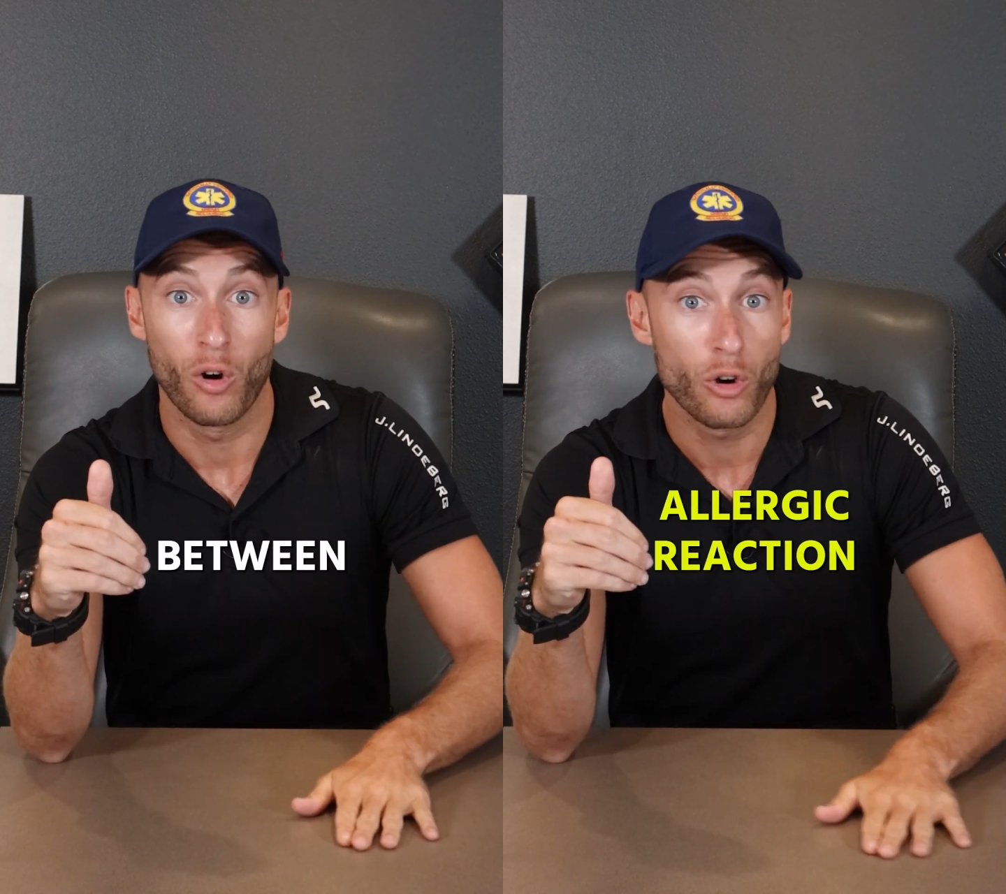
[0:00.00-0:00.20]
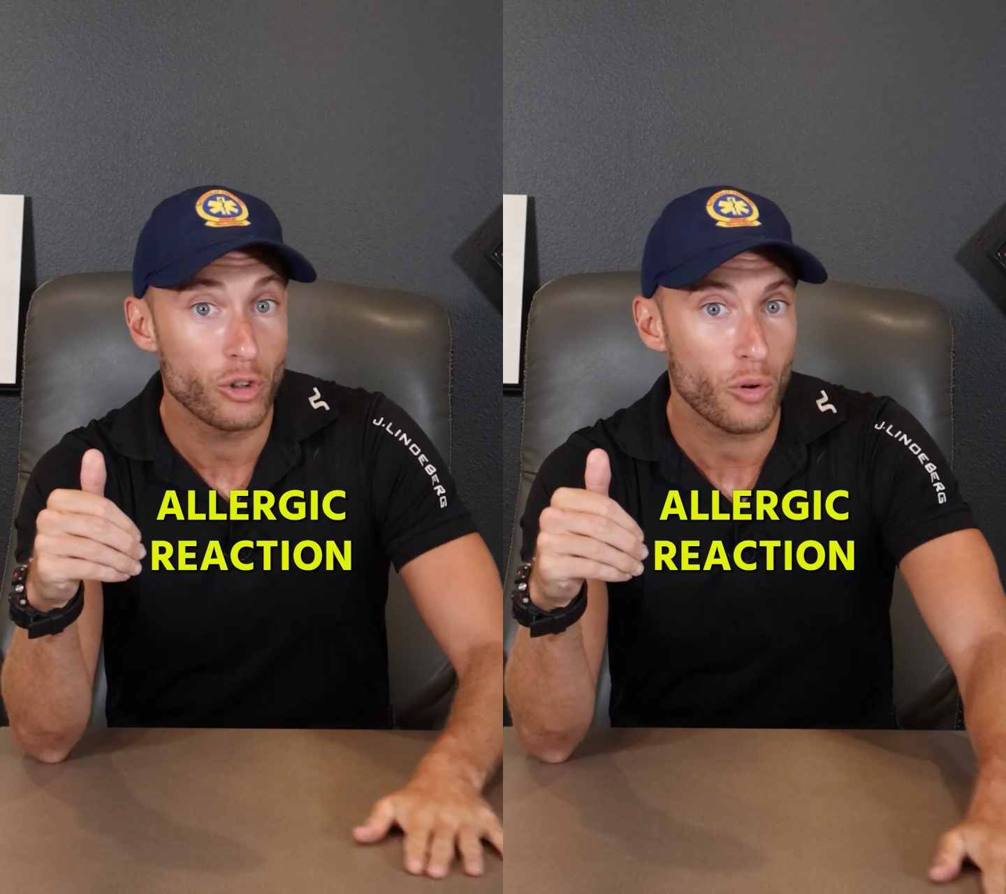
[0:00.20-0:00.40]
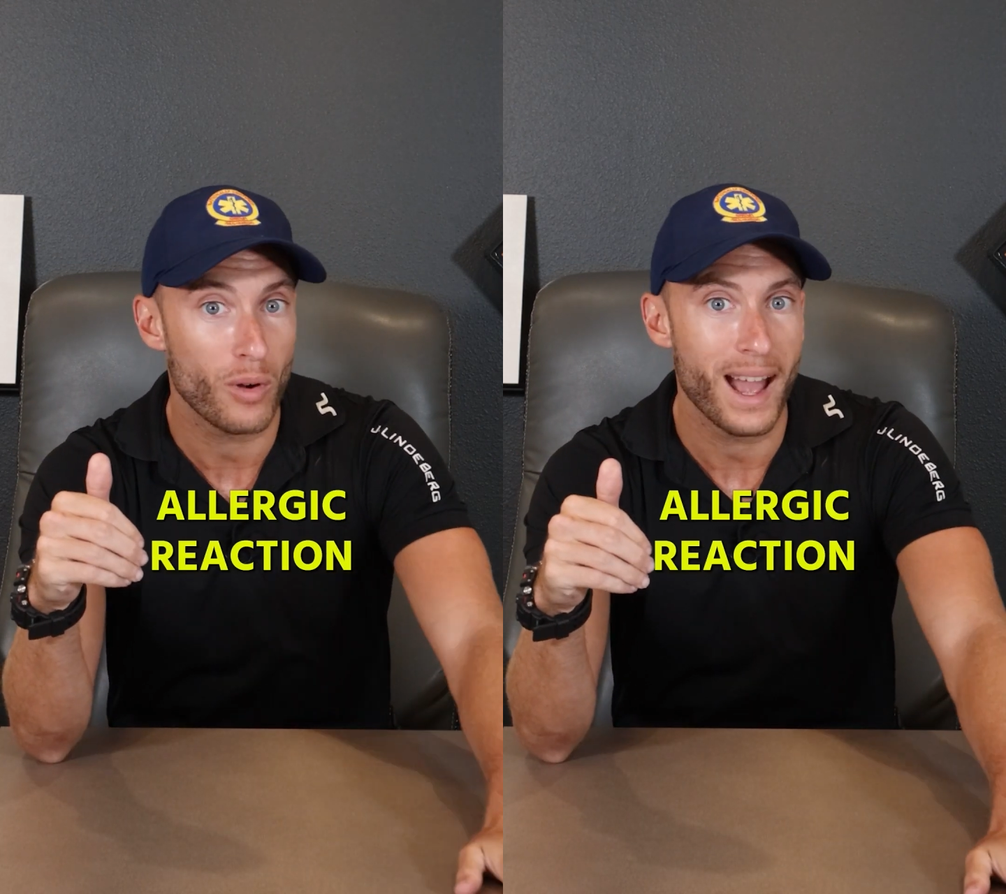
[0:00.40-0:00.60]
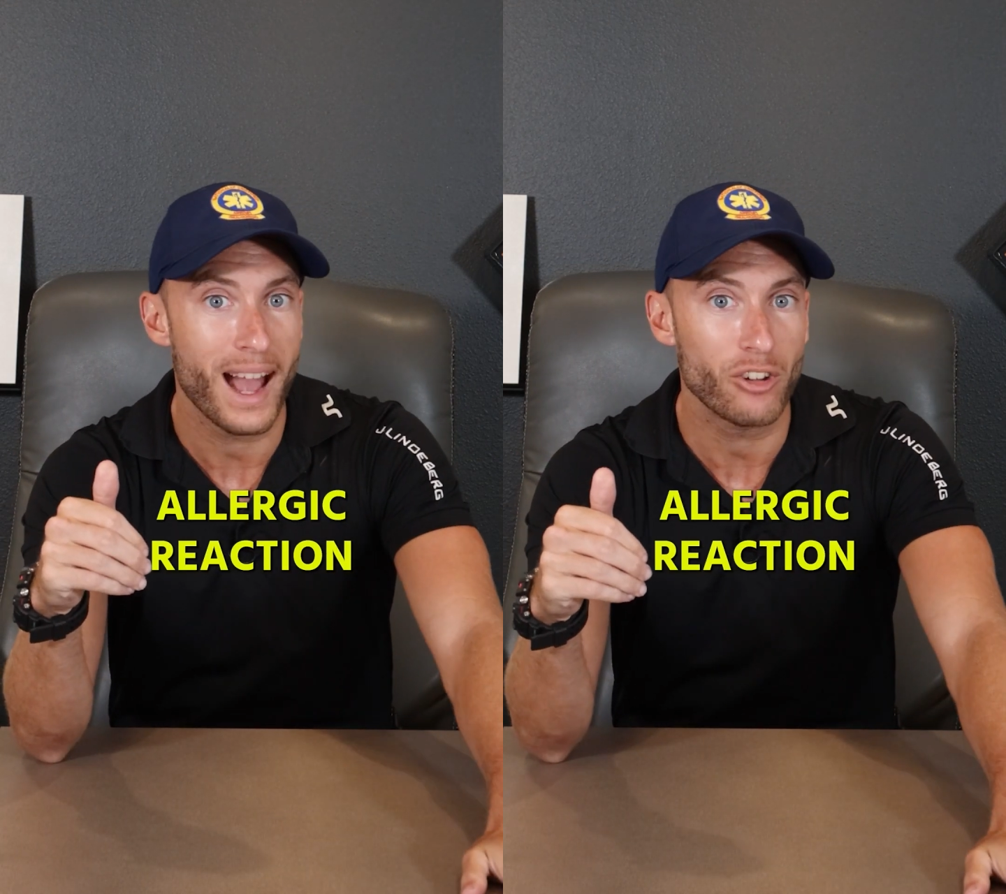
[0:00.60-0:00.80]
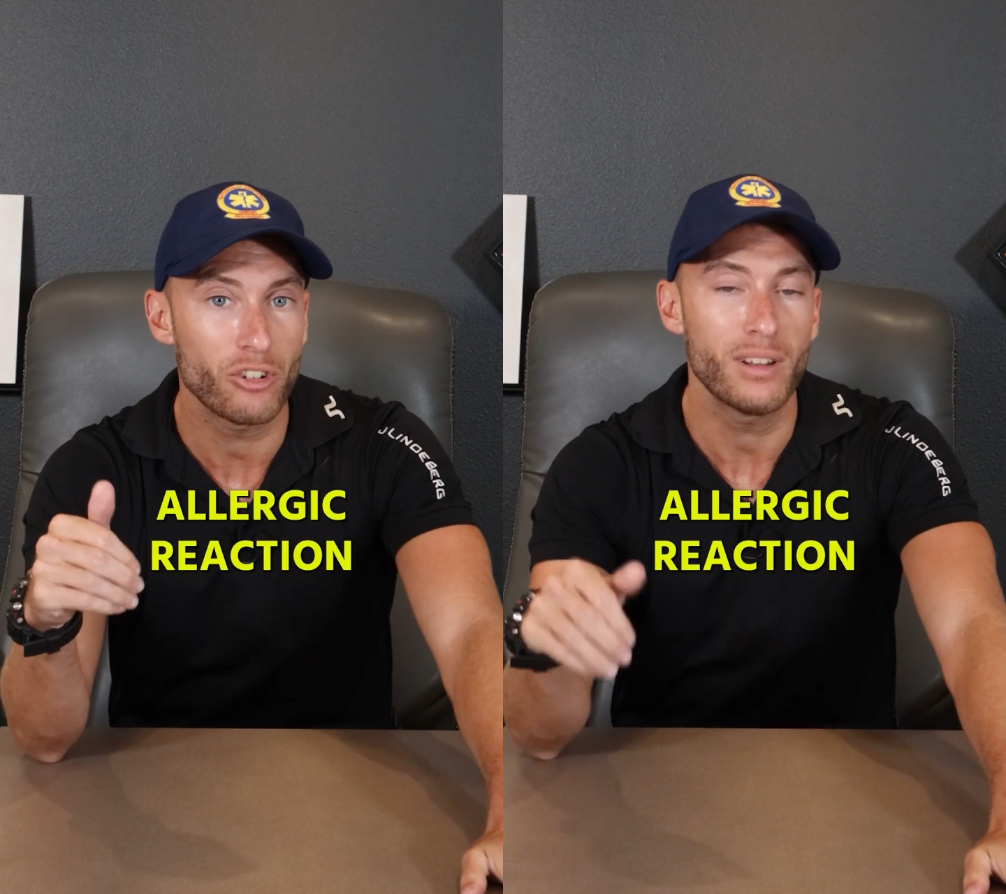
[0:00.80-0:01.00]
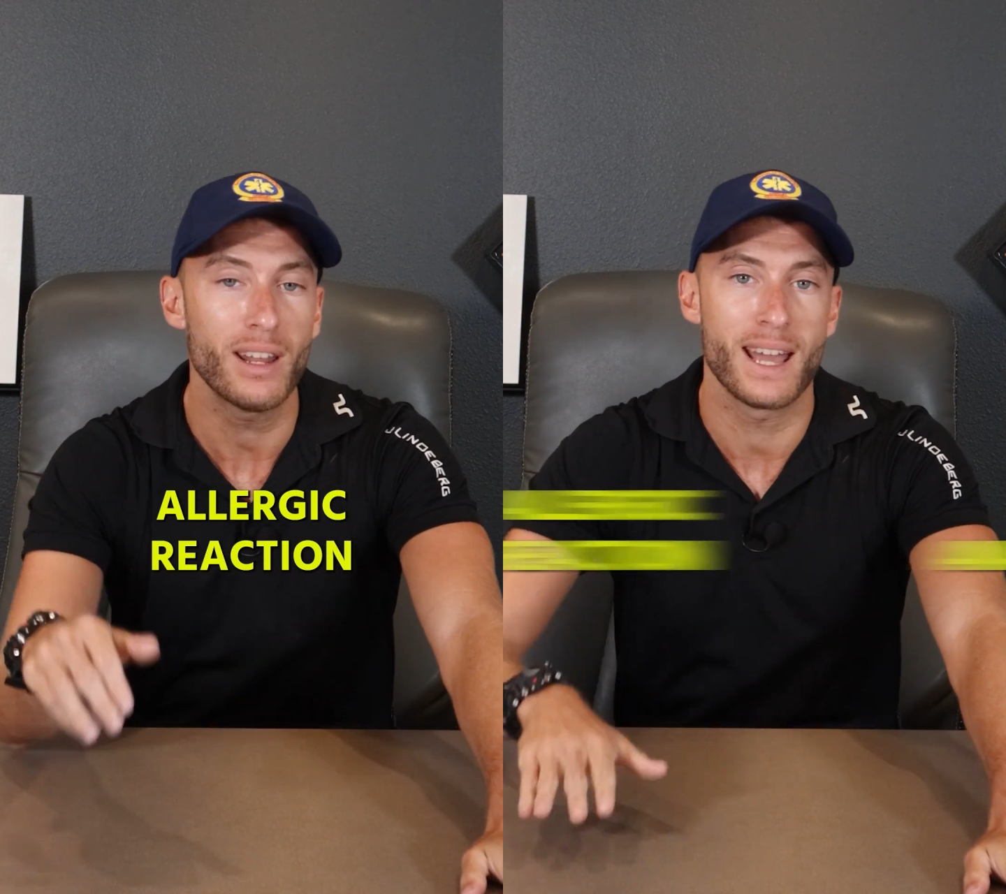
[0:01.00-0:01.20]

allergic reaction